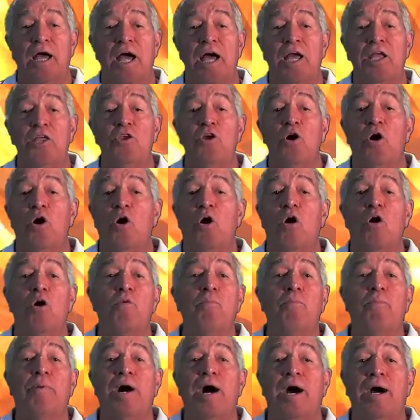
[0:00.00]
and your
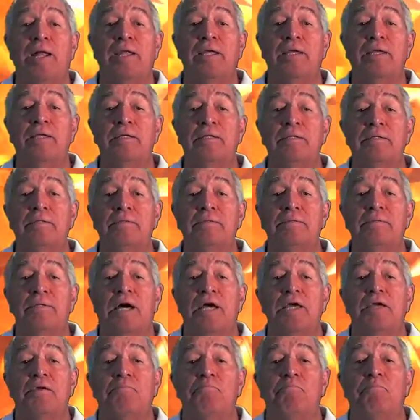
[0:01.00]
whole body
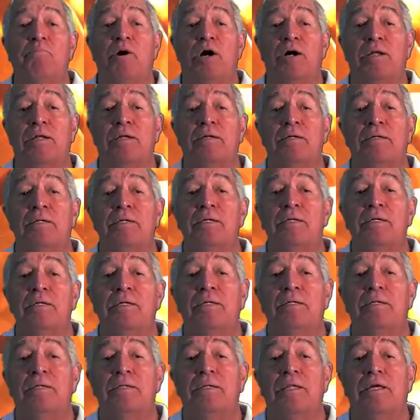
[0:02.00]
like butter
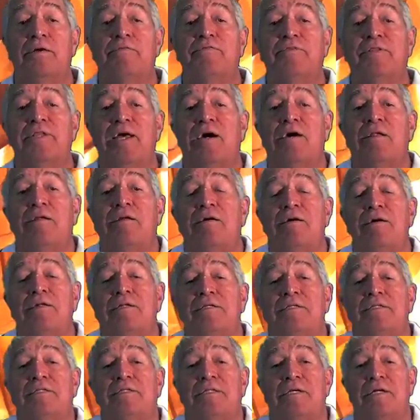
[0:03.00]
left out on
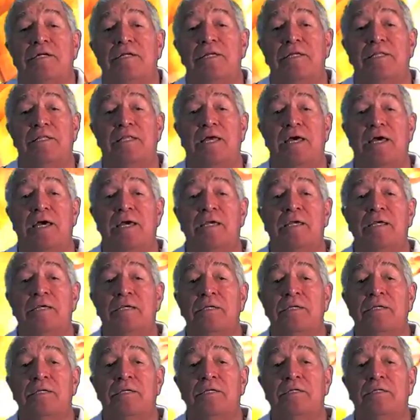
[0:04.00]
a sunny day
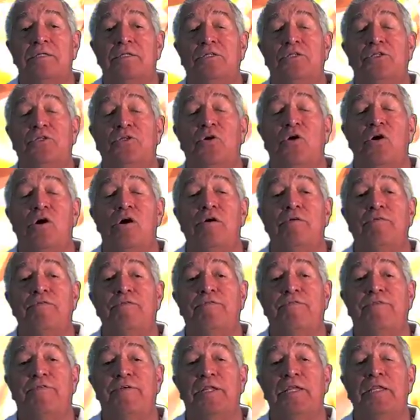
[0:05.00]

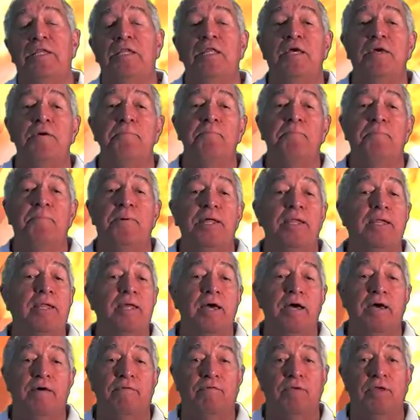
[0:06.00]
soft and limp and
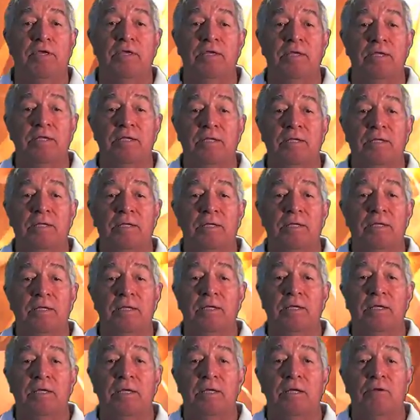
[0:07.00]
heavy.
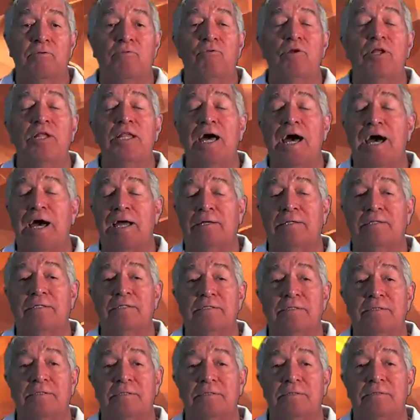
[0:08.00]

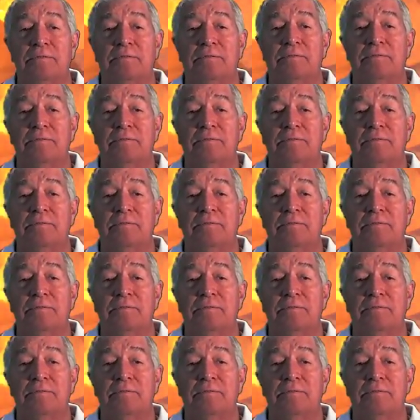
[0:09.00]
Relax,